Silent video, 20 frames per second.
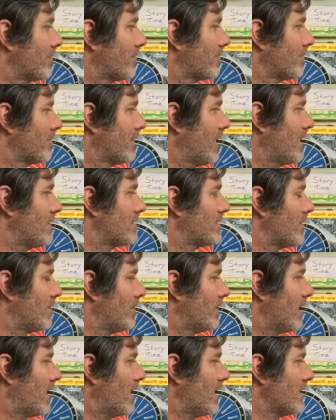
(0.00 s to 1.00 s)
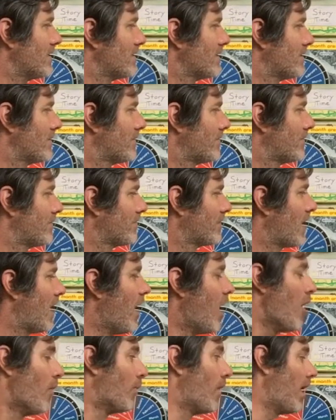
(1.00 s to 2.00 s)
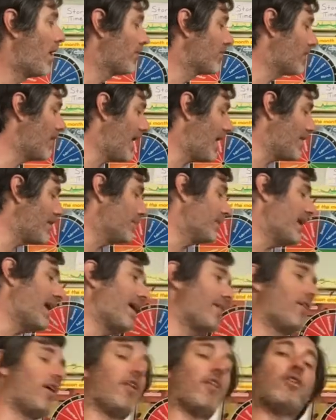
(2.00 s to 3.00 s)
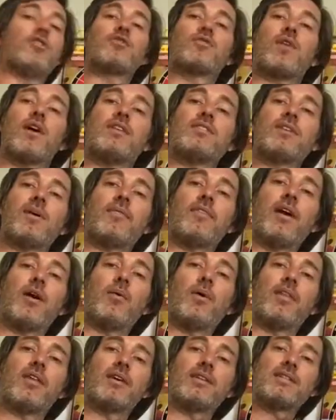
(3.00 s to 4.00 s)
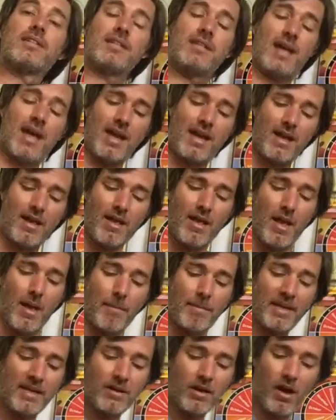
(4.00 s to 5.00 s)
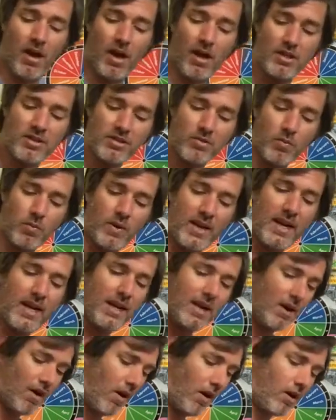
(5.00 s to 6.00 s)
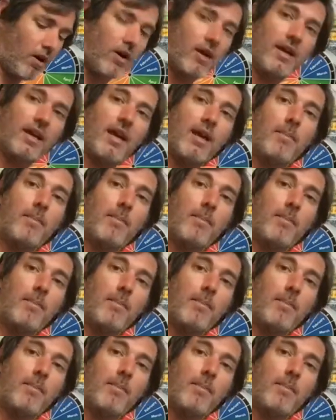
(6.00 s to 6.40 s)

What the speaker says: That's so nice. Well, I'm glad that we have all those friends up there with us today because we are going to get